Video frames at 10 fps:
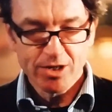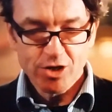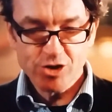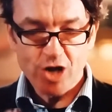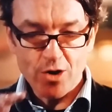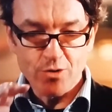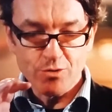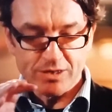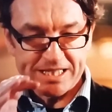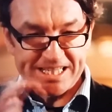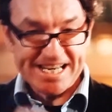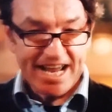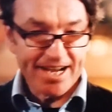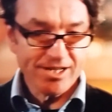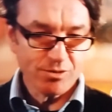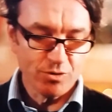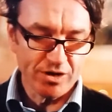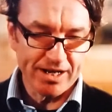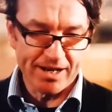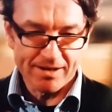So tonight we're
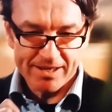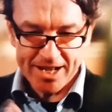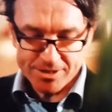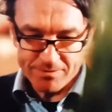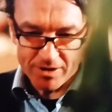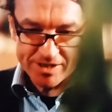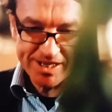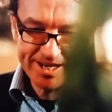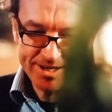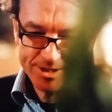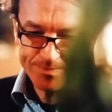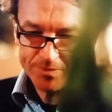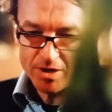going to get some volunteers.